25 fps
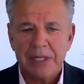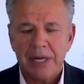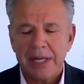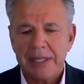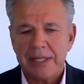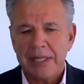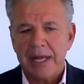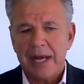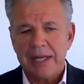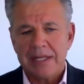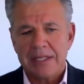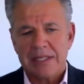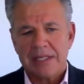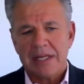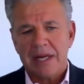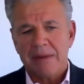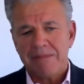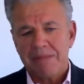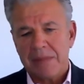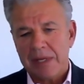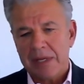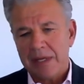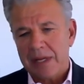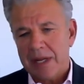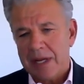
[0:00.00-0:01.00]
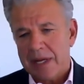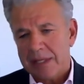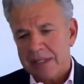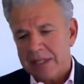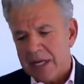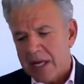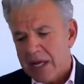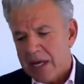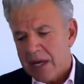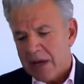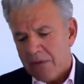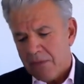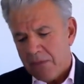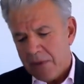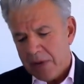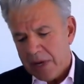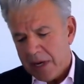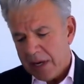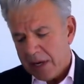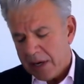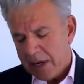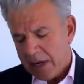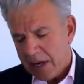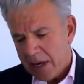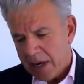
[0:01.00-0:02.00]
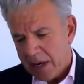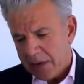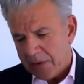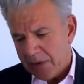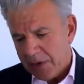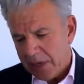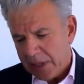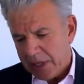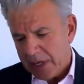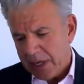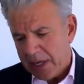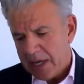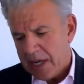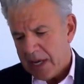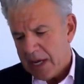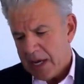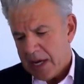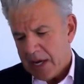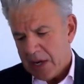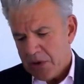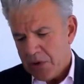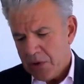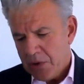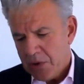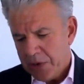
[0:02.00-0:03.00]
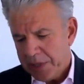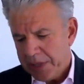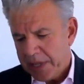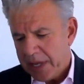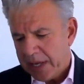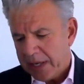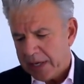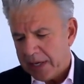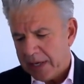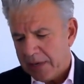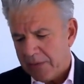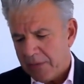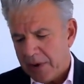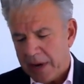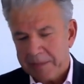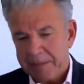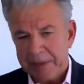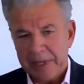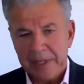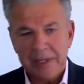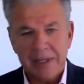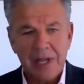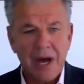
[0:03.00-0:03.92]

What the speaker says: And that's something that we really do in that environment.